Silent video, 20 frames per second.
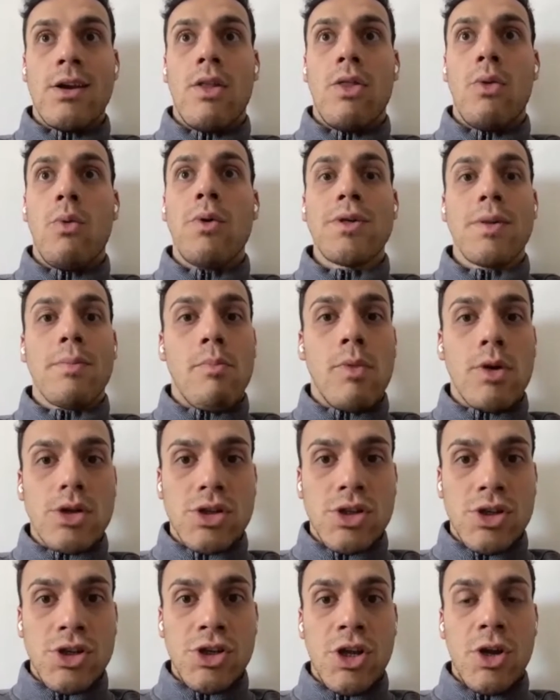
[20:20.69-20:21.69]
There wasn't
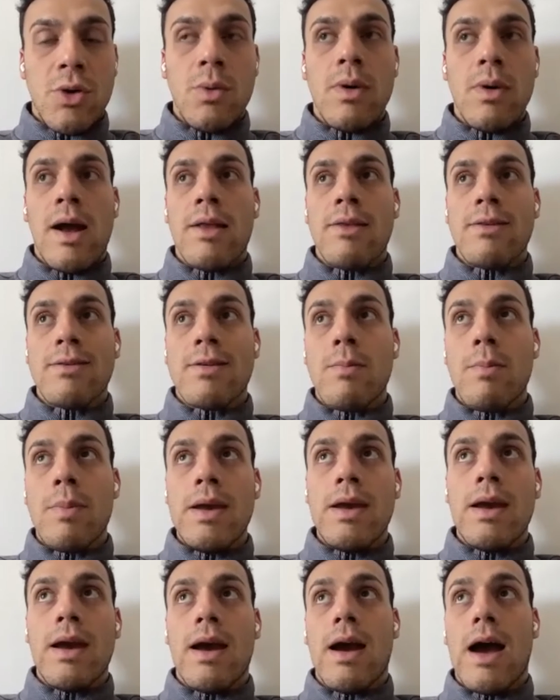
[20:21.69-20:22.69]
much to do, and to
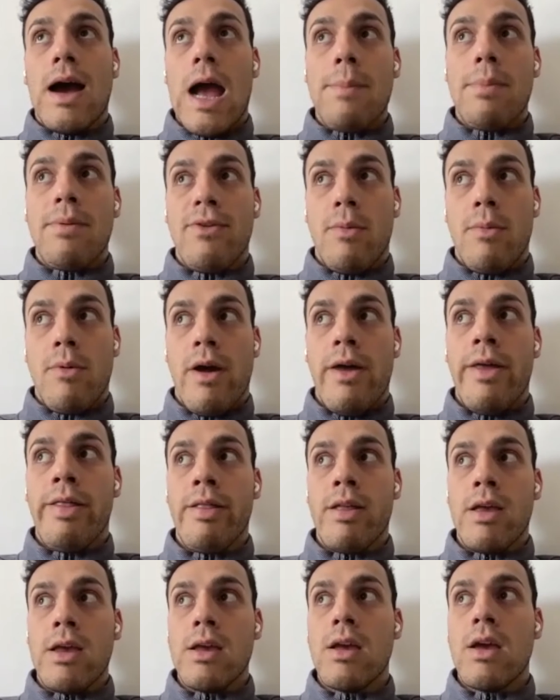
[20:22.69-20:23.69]
be a high performer
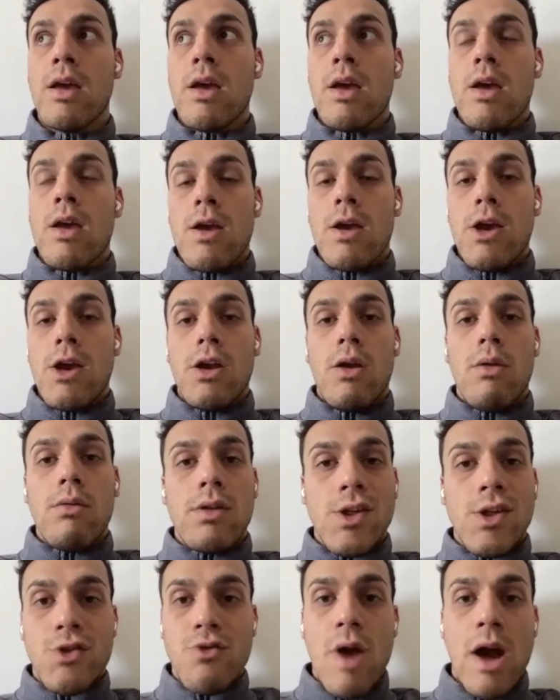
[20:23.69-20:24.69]
athlete,
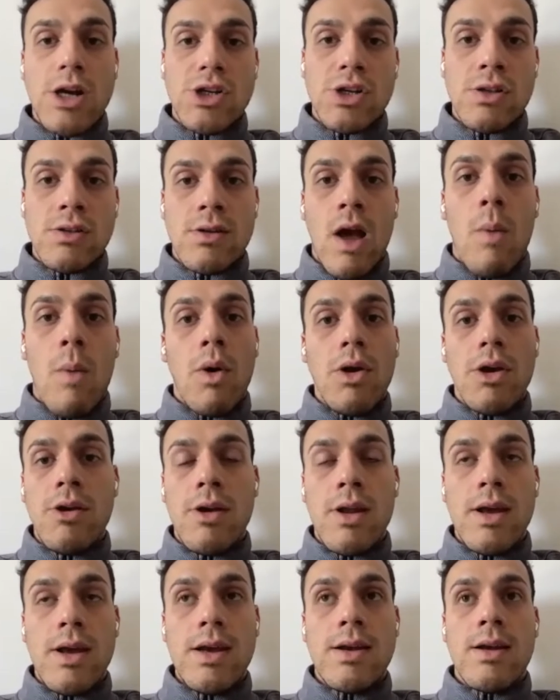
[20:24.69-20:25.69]
distractions aren't what you
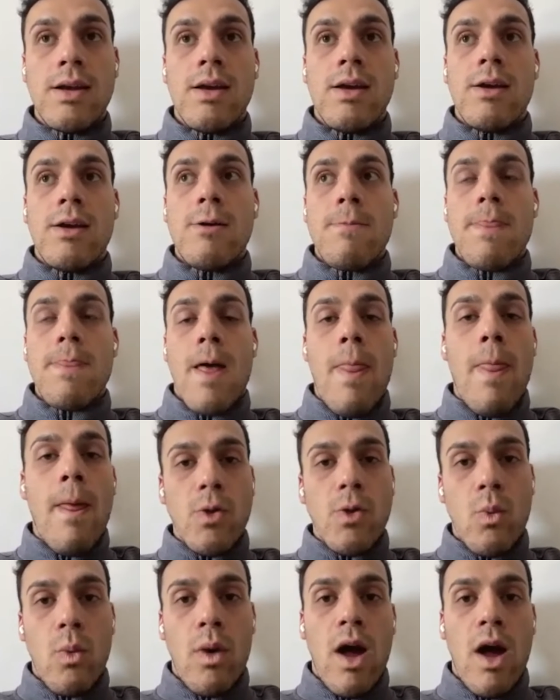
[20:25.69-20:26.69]
need, and
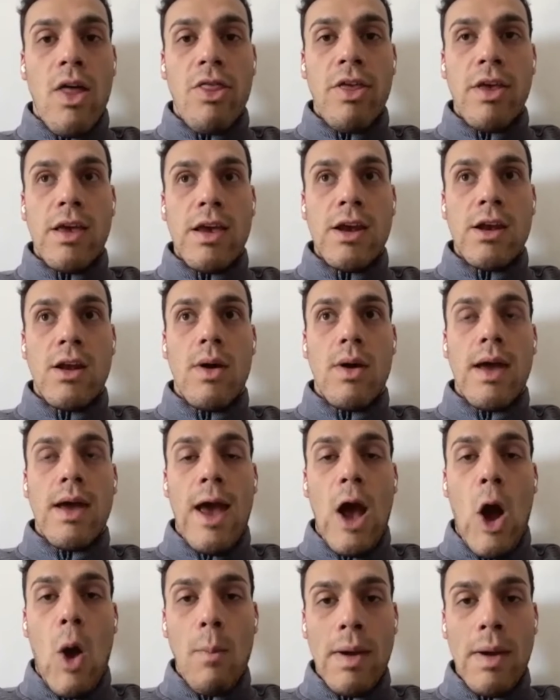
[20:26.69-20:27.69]
that's why I think it
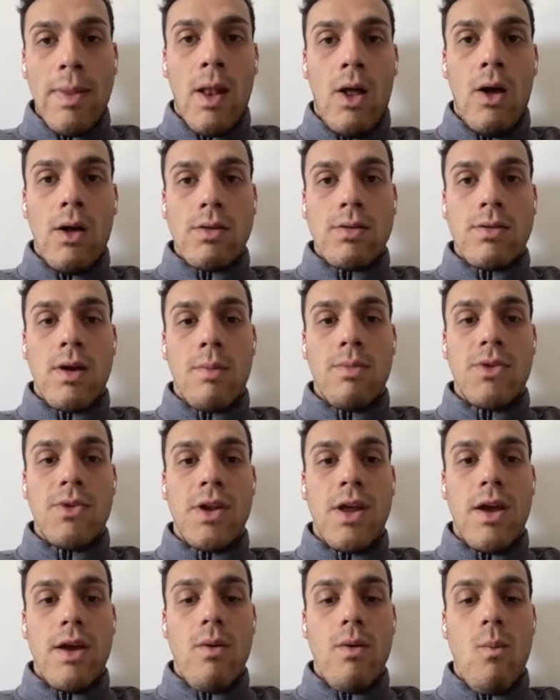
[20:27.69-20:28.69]
helped me in the long term
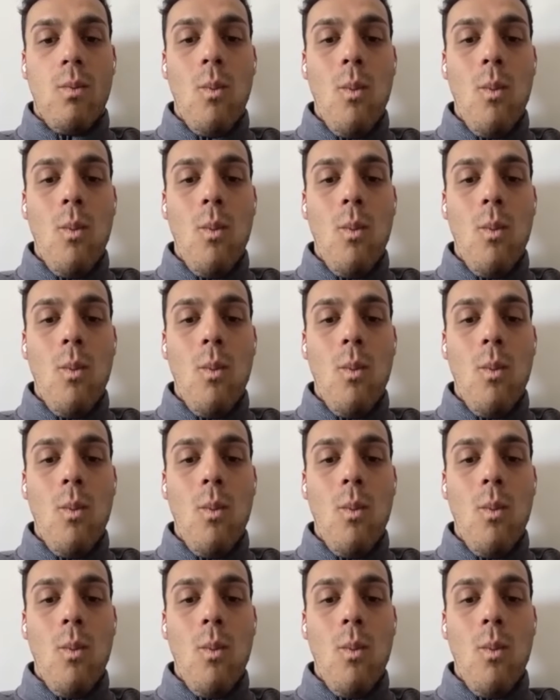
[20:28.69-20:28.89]
today.